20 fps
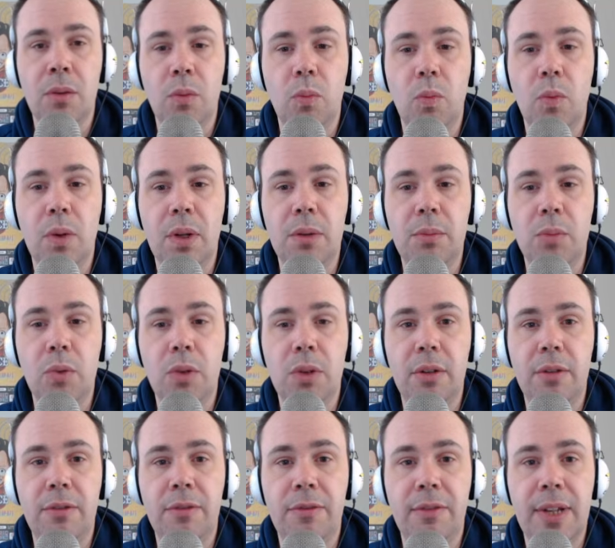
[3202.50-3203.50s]
one more
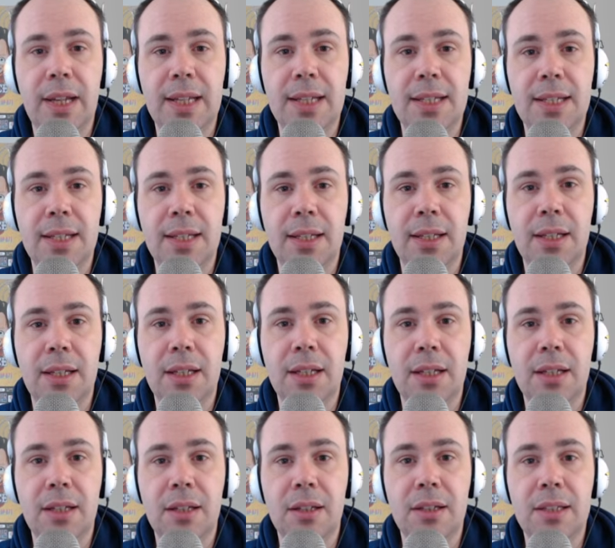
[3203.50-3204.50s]
at face here,
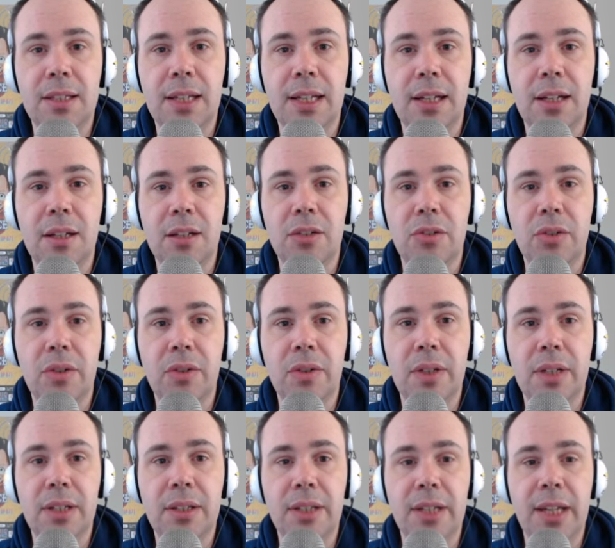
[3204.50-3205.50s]
because they can't trigger
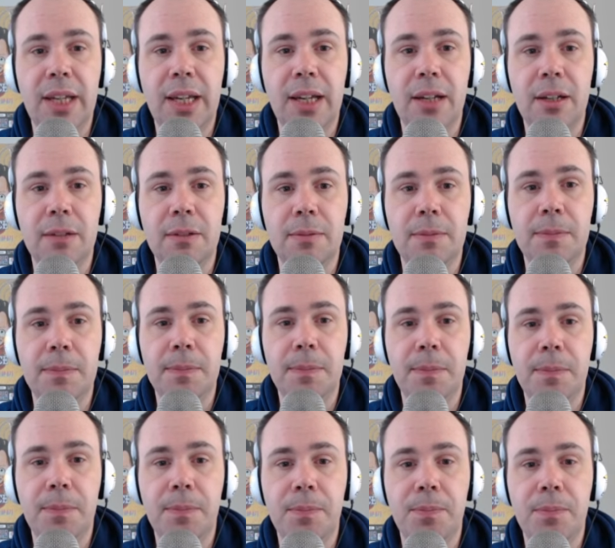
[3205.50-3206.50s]
anything out
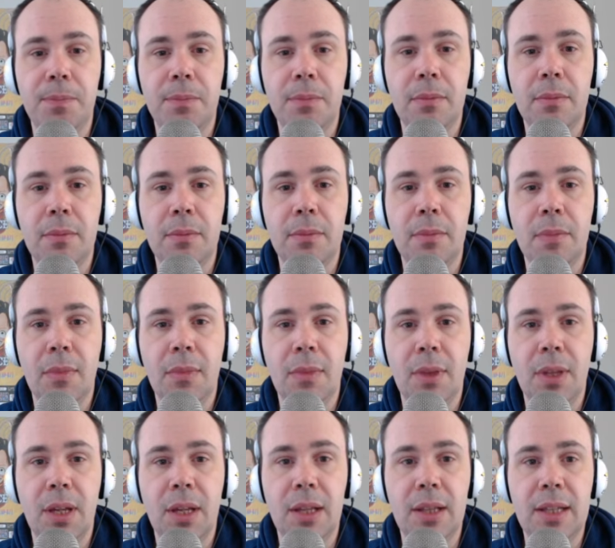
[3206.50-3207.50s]

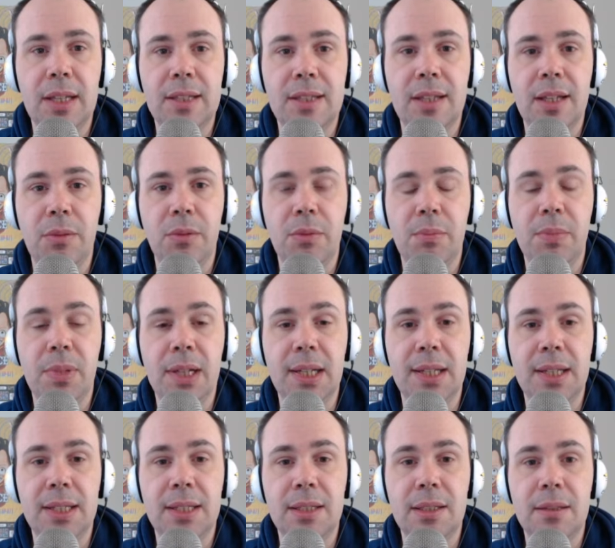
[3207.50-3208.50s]
unless they
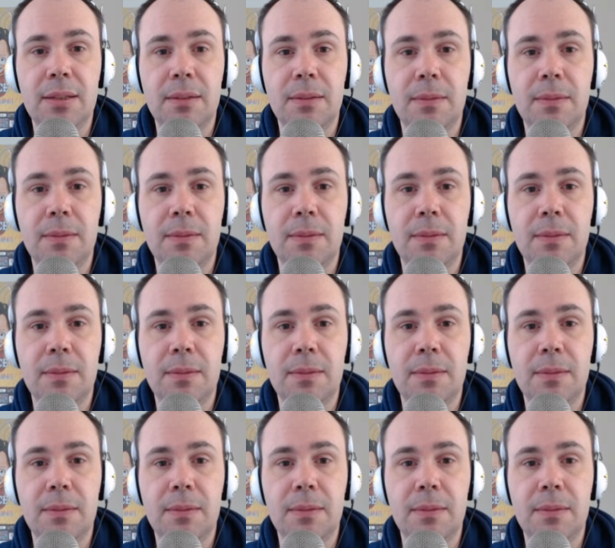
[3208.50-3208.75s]
replace.